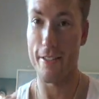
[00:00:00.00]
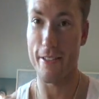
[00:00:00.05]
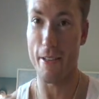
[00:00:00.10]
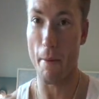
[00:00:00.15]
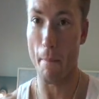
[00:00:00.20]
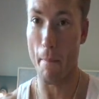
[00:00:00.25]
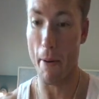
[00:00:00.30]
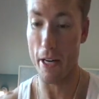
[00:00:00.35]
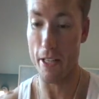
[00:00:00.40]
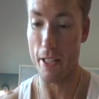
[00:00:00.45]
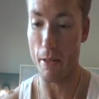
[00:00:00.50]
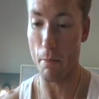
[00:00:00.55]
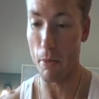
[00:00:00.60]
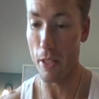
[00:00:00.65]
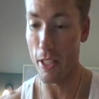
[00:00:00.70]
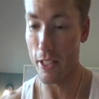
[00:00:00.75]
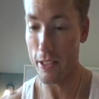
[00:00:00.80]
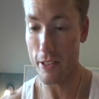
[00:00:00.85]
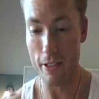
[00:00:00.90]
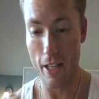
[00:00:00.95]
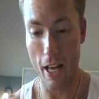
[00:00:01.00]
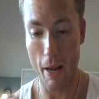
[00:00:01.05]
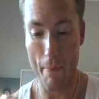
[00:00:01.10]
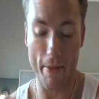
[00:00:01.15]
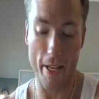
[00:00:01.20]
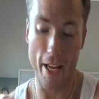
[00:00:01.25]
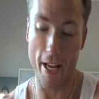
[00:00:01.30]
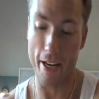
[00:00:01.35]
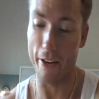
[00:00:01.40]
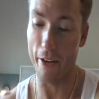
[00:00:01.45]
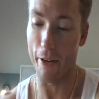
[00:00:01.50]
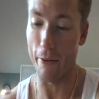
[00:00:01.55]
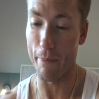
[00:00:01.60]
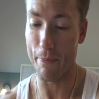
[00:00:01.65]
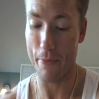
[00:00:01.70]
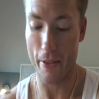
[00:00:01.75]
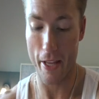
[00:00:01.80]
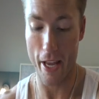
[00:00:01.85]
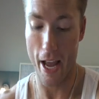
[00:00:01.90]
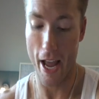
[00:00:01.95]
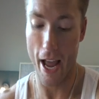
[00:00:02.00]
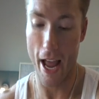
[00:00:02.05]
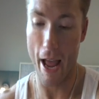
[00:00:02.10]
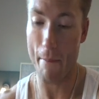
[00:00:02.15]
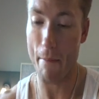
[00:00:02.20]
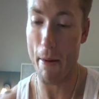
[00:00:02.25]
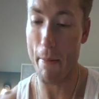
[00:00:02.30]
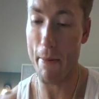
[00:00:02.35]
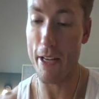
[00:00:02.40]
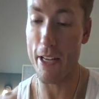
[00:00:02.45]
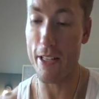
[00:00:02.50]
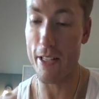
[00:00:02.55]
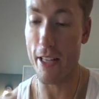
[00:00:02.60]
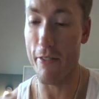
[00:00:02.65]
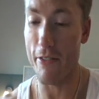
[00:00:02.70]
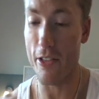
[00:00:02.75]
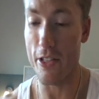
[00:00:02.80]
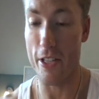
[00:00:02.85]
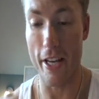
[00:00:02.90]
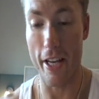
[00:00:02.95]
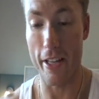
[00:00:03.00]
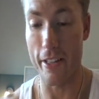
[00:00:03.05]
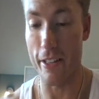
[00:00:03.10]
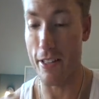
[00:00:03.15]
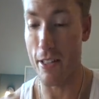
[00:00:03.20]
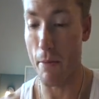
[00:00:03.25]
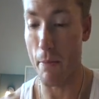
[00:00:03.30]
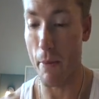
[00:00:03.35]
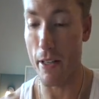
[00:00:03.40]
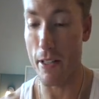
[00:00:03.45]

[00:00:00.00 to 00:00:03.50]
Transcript: compared to blisters, I mean, I don't know. Maybe because I've just had the